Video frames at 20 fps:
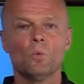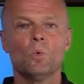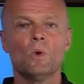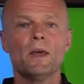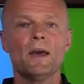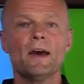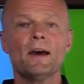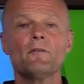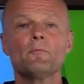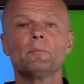we
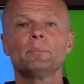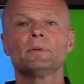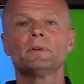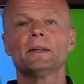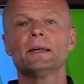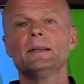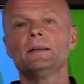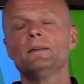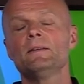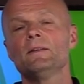have
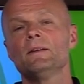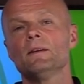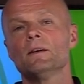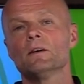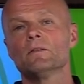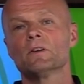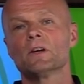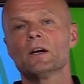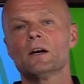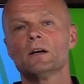plenty
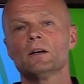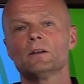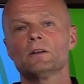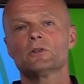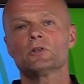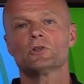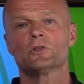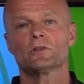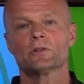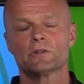of
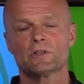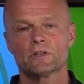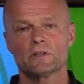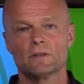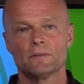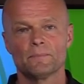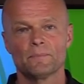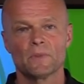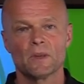cultures.